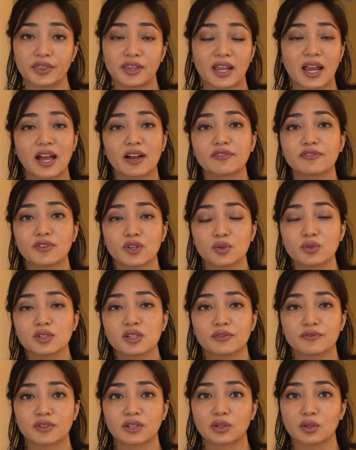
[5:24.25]
They have few
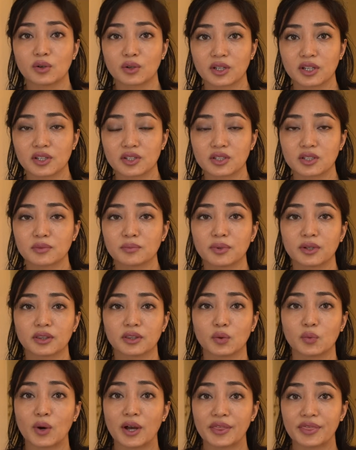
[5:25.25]
different locations, but
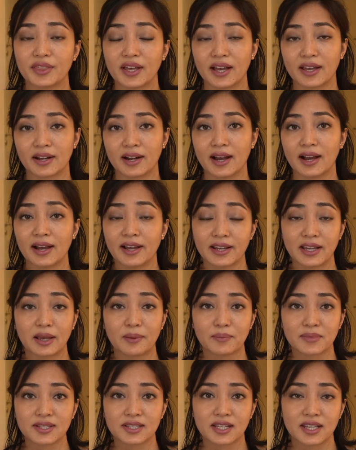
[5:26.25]
the one that I
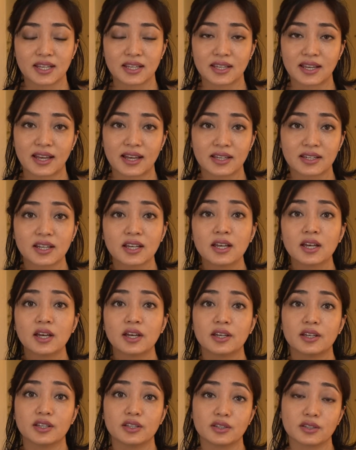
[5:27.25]
am staying at
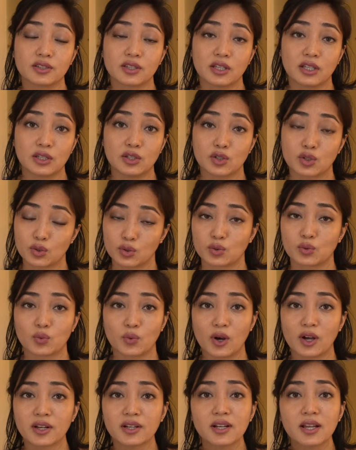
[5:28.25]
is in
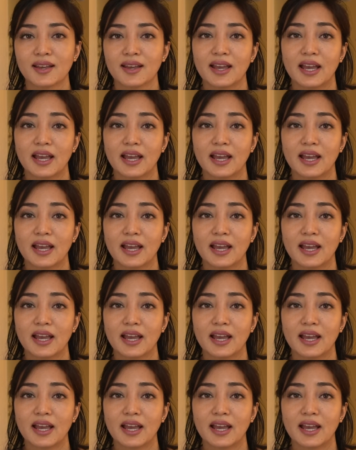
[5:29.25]
Chunwon.